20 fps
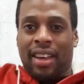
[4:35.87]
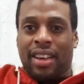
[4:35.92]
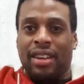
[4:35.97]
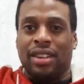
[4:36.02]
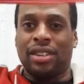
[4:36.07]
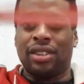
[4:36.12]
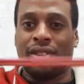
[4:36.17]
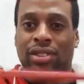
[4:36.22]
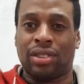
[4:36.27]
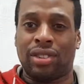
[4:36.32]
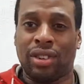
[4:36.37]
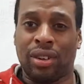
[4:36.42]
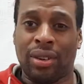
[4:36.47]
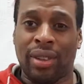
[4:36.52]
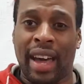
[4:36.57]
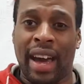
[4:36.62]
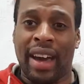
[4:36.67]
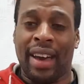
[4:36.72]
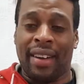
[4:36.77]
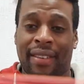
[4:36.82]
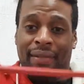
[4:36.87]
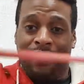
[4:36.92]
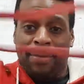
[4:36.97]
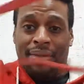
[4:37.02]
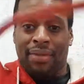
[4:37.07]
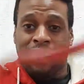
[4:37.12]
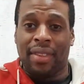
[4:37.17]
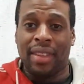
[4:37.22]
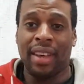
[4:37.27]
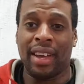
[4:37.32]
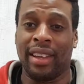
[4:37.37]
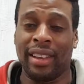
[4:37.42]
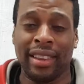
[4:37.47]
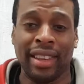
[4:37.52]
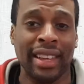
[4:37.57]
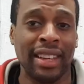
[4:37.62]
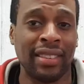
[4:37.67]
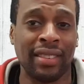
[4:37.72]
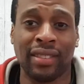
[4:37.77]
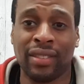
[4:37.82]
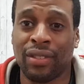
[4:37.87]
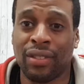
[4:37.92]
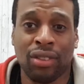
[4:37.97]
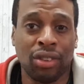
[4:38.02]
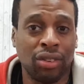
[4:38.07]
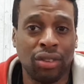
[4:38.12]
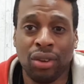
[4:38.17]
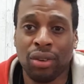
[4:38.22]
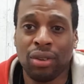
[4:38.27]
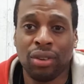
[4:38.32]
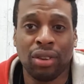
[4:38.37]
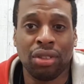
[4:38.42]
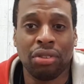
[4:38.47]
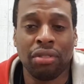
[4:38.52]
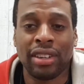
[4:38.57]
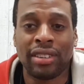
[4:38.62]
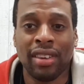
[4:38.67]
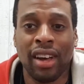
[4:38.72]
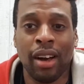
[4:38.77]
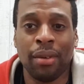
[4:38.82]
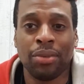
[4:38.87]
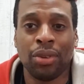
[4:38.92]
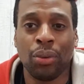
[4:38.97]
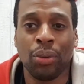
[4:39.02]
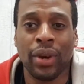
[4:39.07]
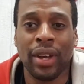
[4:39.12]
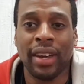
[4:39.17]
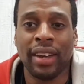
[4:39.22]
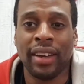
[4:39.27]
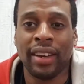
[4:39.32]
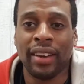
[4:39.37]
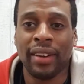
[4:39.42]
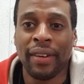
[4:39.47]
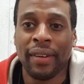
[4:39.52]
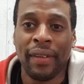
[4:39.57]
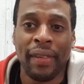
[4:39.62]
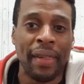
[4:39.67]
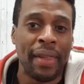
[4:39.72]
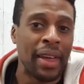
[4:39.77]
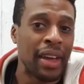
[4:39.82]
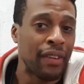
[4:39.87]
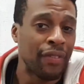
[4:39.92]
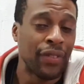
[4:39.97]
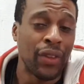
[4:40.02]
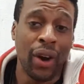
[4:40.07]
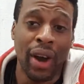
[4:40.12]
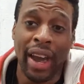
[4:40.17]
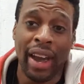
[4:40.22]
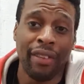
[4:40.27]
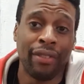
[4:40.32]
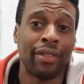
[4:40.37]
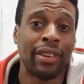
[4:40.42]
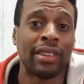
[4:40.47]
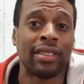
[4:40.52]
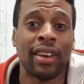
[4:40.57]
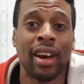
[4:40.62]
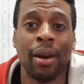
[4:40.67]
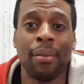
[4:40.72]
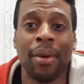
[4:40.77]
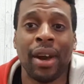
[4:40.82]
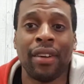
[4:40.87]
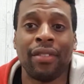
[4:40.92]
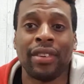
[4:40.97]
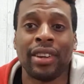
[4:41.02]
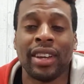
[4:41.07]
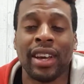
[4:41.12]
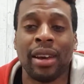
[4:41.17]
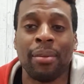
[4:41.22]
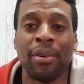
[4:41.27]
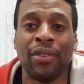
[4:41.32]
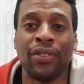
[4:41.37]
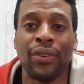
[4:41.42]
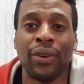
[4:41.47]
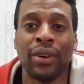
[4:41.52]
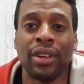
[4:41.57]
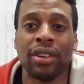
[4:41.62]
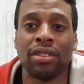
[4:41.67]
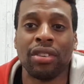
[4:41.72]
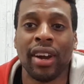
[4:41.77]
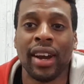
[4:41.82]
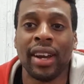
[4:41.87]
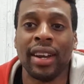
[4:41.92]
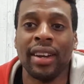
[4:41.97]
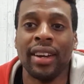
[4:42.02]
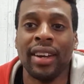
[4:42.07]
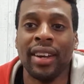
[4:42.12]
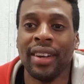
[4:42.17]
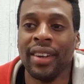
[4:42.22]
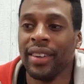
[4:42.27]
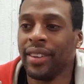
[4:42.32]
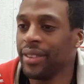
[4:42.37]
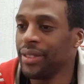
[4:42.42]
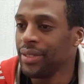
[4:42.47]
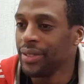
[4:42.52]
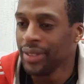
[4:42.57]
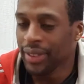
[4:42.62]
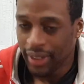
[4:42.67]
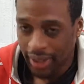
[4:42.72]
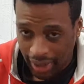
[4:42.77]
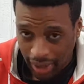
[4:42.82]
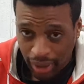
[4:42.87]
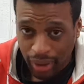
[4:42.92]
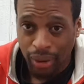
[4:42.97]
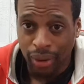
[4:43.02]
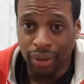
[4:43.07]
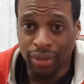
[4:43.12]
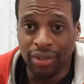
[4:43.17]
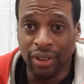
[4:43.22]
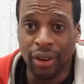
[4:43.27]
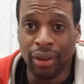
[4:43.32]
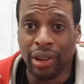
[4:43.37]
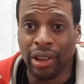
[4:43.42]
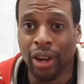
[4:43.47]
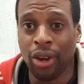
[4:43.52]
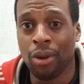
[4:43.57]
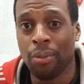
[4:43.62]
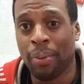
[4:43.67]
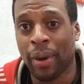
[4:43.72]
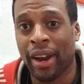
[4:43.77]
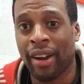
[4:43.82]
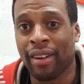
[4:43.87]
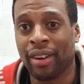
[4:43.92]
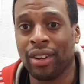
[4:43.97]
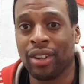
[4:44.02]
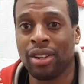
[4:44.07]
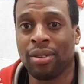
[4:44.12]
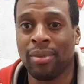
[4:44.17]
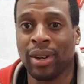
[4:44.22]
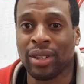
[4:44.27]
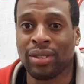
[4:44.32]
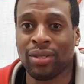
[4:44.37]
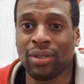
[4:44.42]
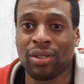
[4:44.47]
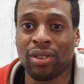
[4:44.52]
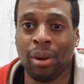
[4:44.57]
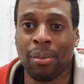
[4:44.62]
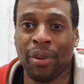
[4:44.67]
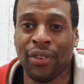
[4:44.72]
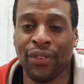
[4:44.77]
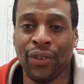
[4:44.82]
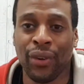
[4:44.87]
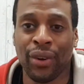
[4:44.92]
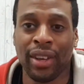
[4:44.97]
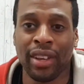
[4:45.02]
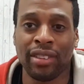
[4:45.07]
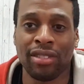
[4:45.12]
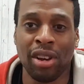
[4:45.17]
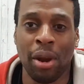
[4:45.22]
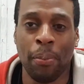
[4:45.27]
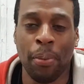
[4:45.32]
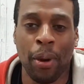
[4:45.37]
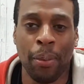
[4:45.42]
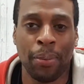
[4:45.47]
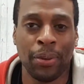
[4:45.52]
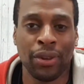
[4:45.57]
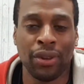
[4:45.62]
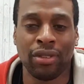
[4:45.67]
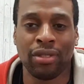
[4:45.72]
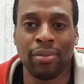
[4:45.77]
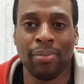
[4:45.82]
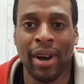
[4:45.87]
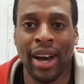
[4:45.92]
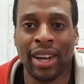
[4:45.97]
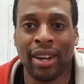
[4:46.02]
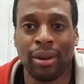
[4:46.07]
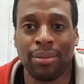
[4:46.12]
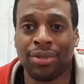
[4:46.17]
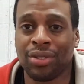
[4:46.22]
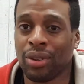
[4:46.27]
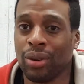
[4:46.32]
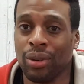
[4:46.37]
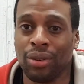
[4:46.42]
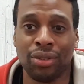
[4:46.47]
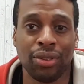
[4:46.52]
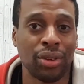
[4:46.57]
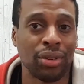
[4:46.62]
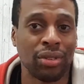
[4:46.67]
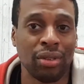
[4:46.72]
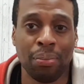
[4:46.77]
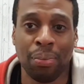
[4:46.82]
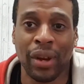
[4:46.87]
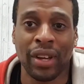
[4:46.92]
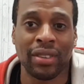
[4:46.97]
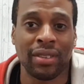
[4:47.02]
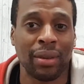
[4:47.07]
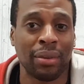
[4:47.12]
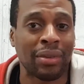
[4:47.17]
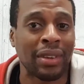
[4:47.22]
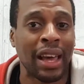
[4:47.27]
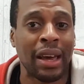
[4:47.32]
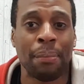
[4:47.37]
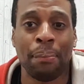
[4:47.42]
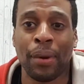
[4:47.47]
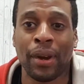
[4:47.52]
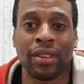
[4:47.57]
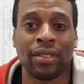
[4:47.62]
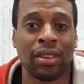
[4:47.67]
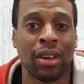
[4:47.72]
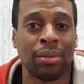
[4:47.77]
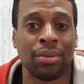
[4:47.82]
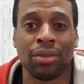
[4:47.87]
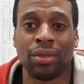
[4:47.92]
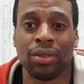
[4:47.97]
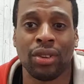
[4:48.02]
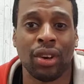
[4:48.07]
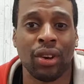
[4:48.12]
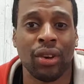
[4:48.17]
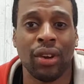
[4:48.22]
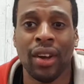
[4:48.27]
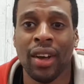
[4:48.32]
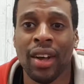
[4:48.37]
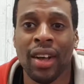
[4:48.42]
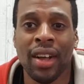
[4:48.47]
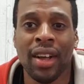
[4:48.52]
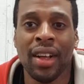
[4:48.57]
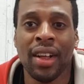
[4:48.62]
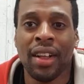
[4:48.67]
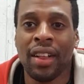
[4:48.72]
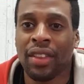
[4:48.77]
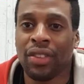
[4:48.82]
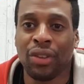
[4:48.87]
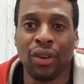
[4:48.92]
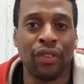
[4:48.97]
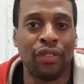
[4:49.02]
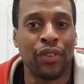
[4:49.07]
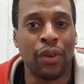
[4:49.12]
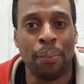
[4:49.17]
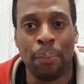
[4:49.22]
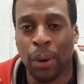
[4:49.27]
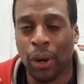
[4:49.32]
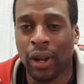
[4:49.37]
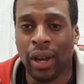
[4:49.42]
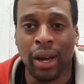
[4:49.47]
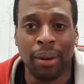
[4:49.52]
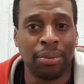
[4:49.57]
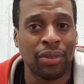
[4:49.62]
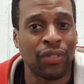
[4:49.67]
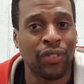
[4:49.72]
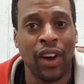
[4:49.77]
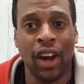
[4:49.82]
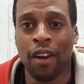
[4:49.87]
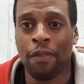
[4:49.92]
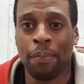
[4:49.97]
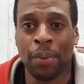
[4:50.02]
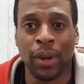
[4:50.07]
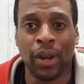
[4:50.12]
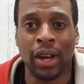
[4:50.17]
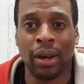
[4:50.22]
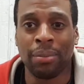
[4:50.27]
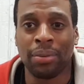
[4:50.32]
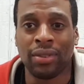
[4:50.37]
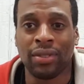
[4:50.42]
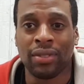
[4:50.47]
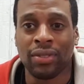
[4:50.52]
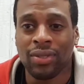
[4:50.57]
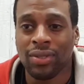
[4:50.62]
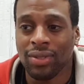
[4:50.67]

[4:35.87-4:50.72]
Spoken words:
You should do that at least 2 to 3 times a week, if not every day before you train. Also load bearing on your muscles, so before you jump up and do some mad obstacles, do some press ups. 10 press ups will do. Do a few pull ups, 5 pull ups,